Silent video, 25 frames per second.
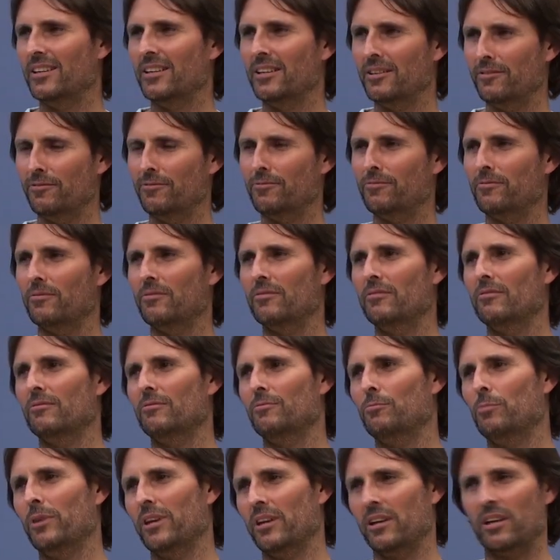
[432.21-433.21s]
if
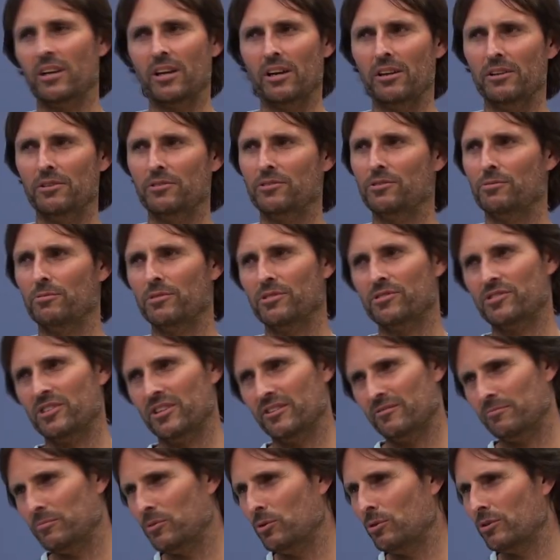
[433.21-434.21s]
we're going to
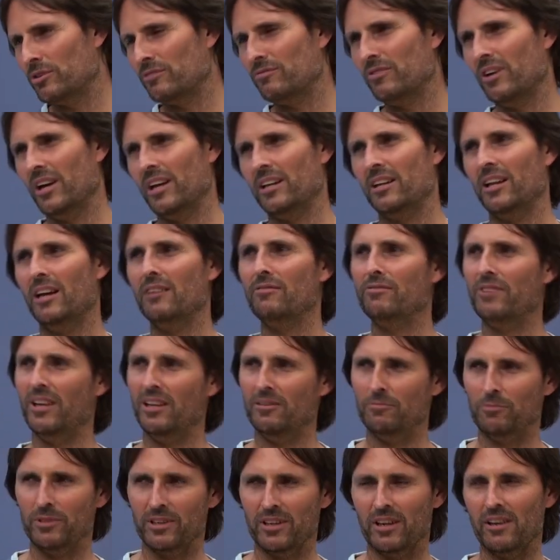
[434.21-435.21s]
receive more divine love
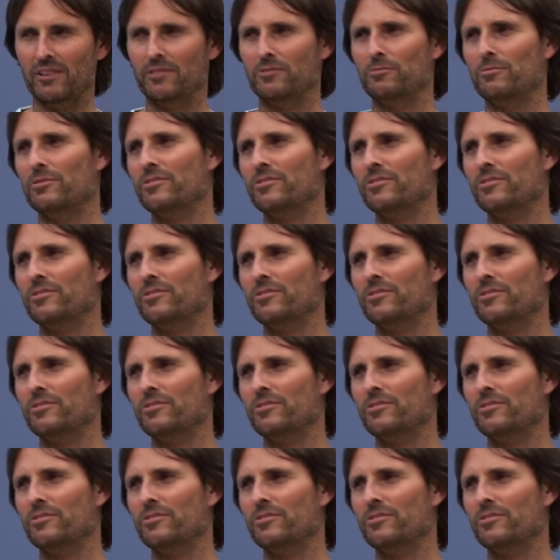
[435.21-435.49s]
and we're going